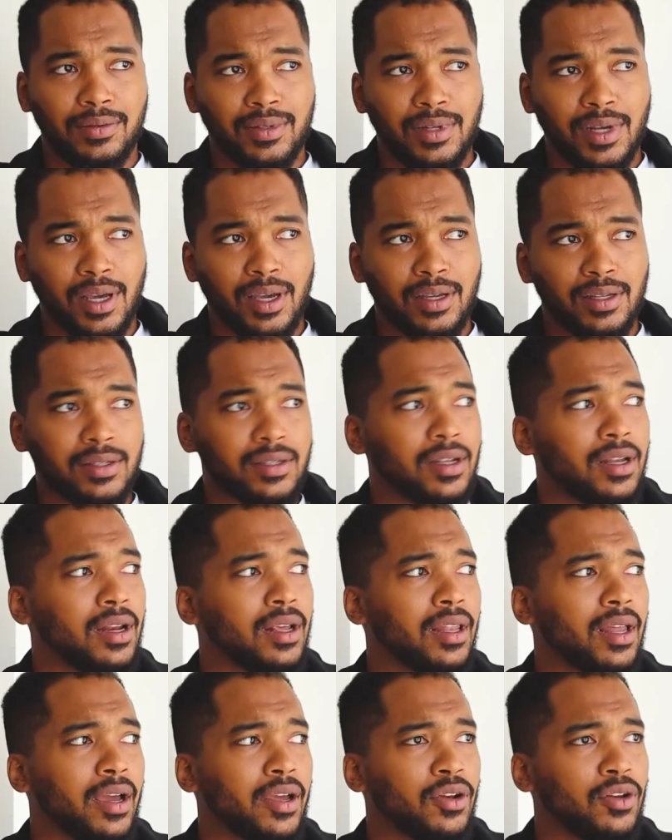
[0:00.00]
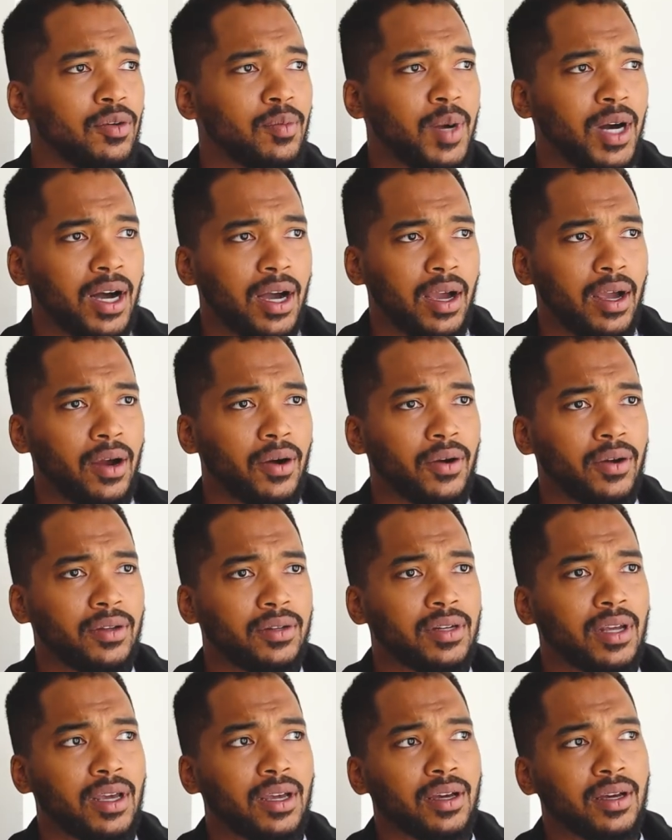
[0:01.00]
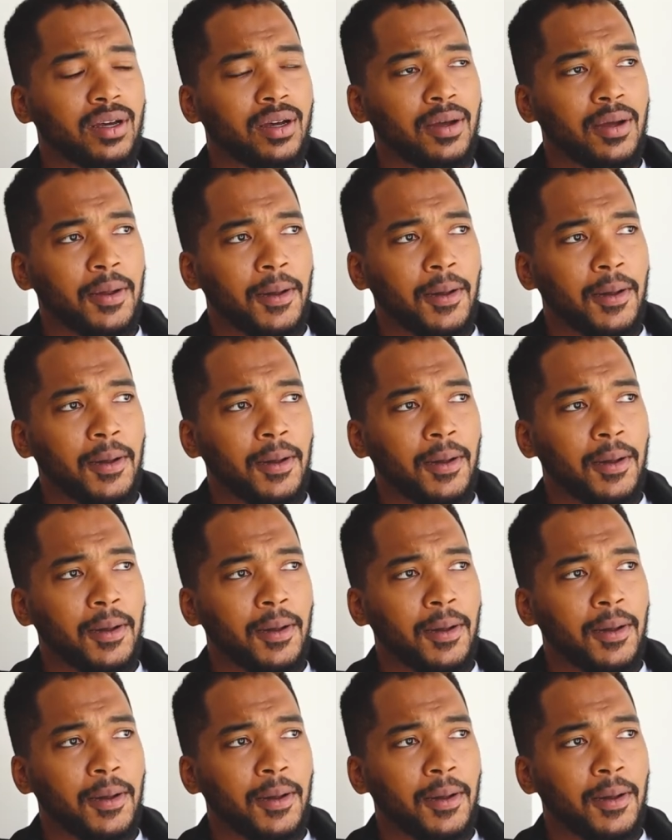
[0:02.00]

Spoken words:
take a city like Dubai, or you take a